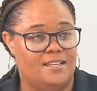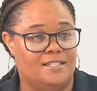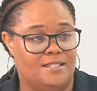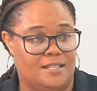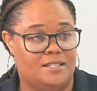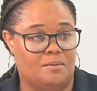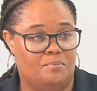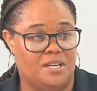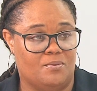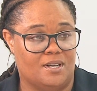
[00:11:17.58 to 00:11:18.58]
It's a
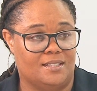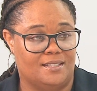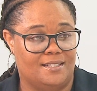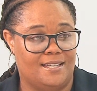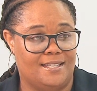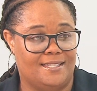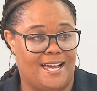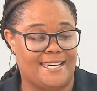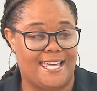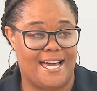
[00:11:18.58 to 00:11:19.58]
big one.
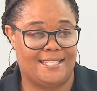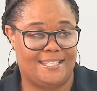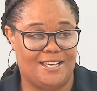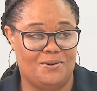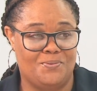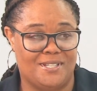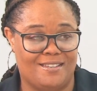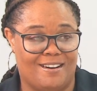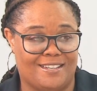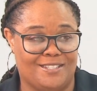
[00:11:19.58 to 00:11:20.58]
I can't say who we're
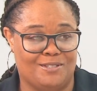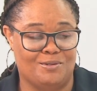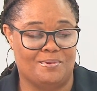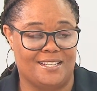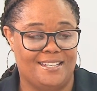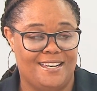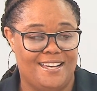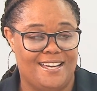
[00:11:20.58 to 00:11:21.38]
talking to, but